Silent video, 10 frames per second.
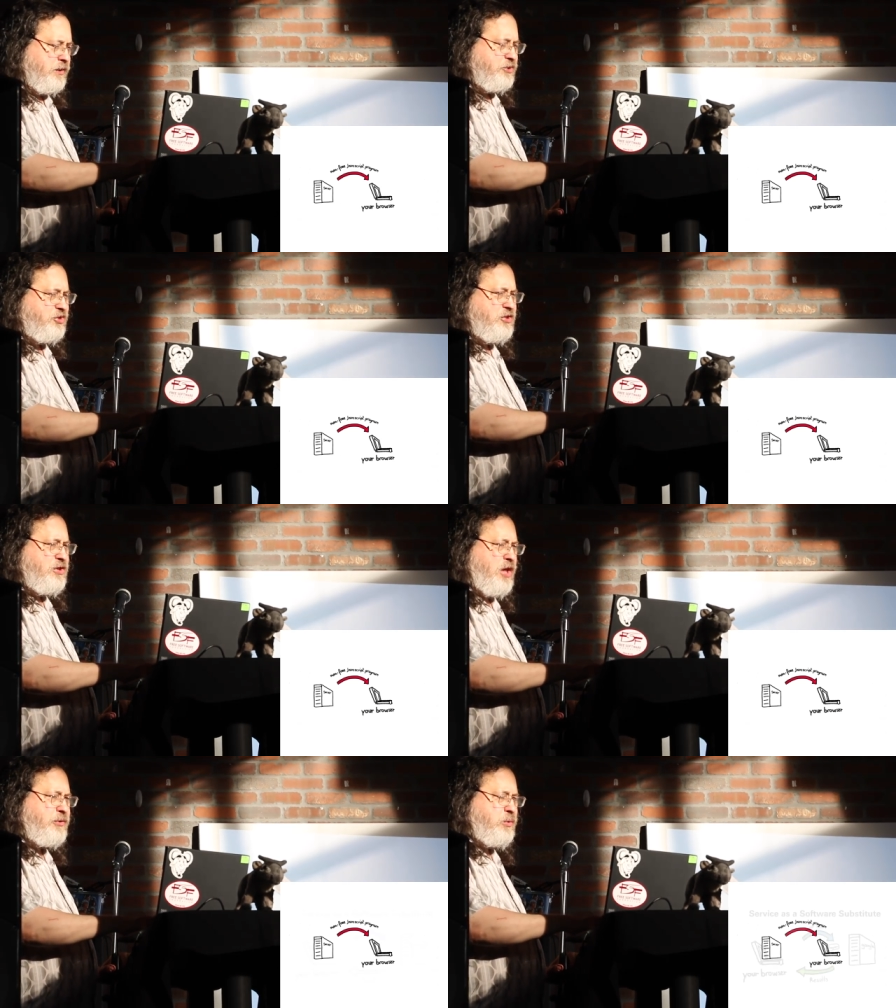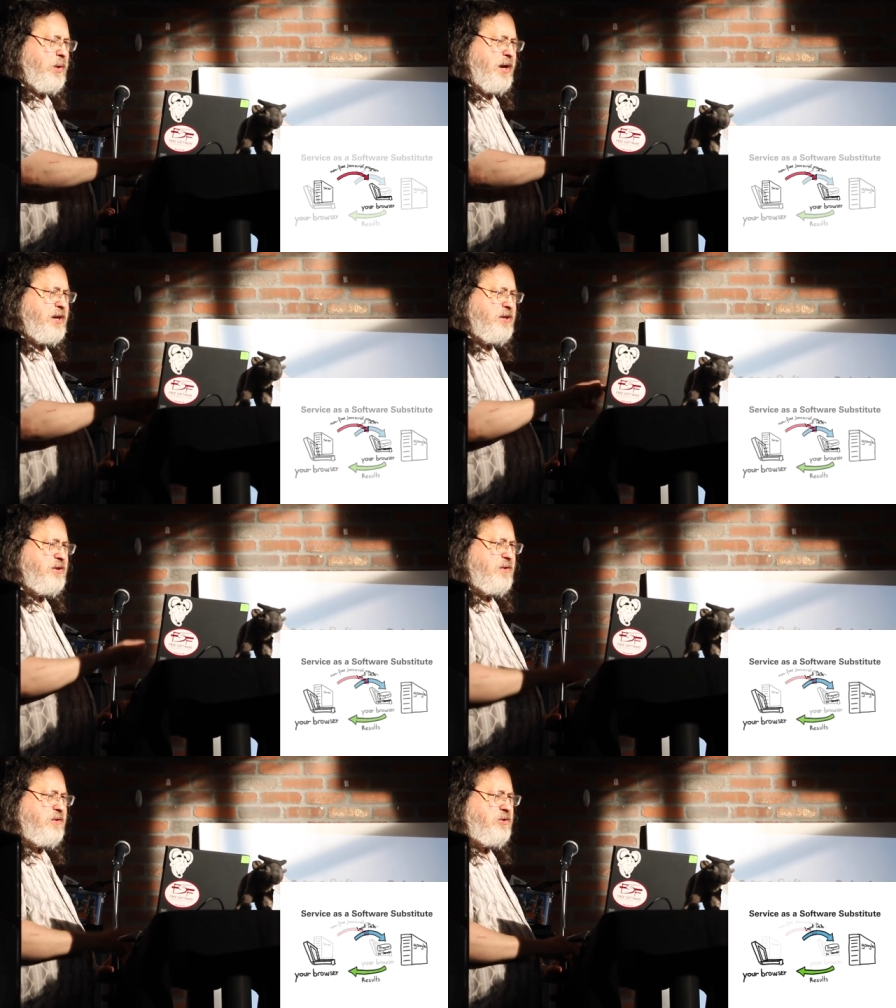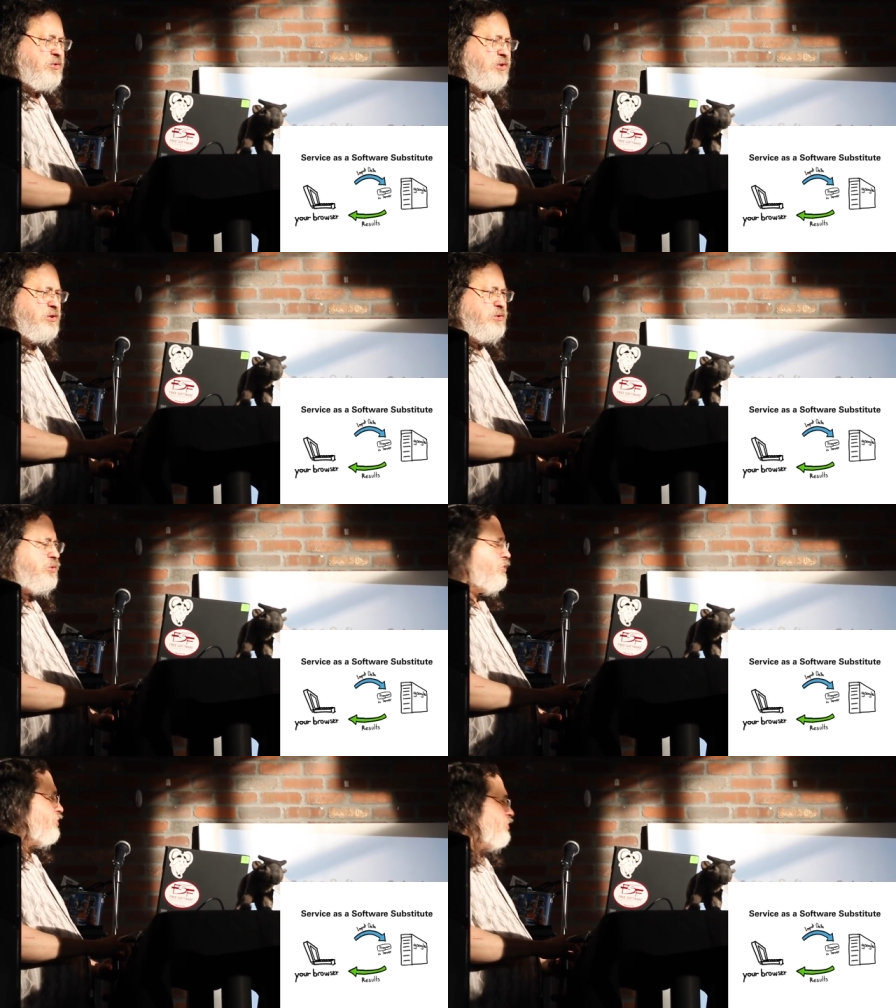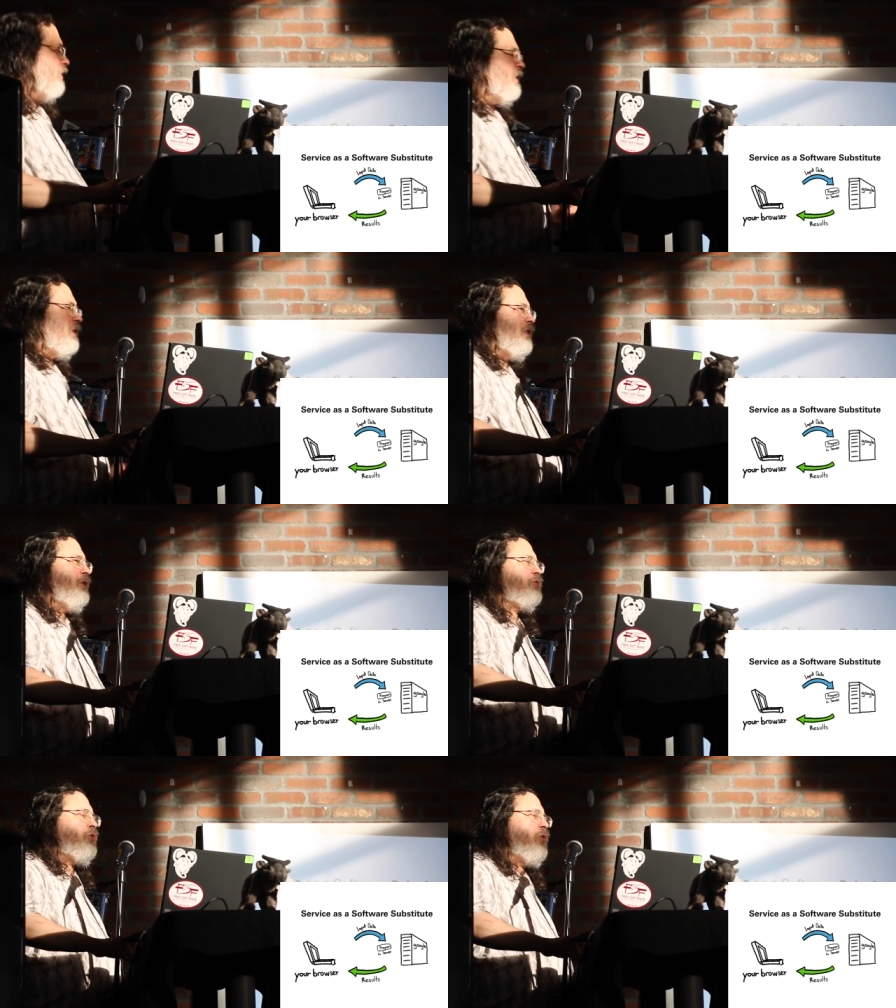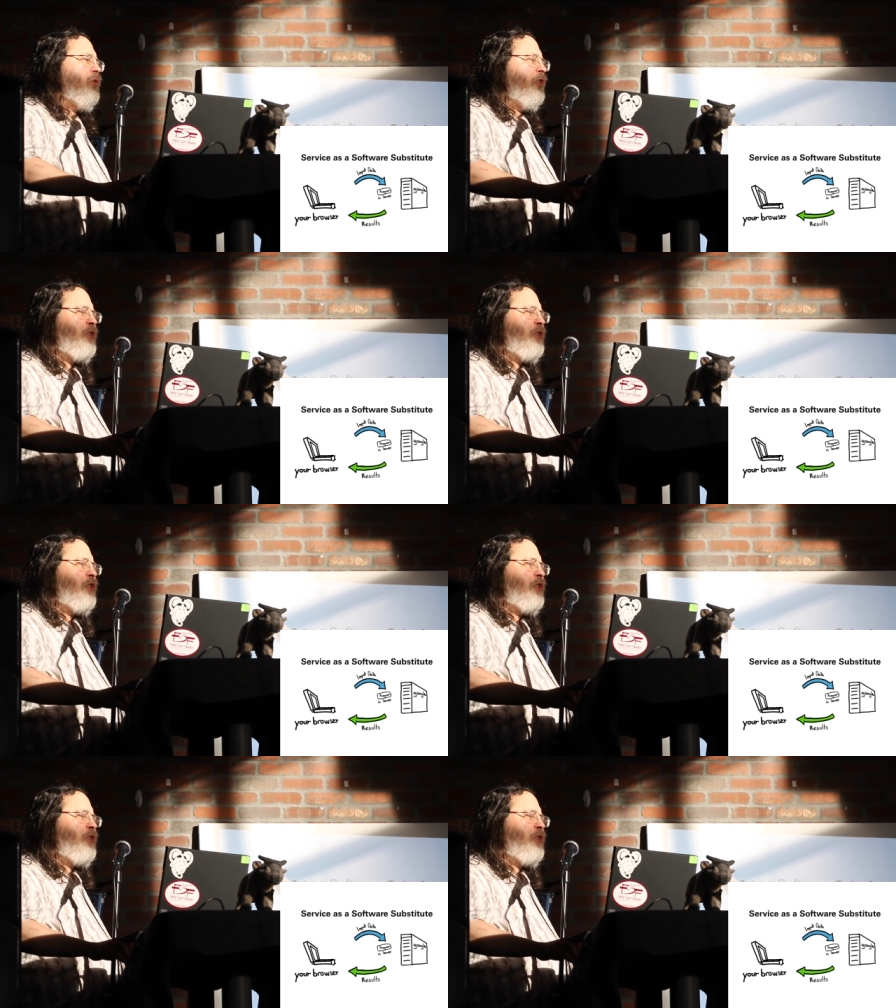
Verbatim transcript: There's another way you can lose control.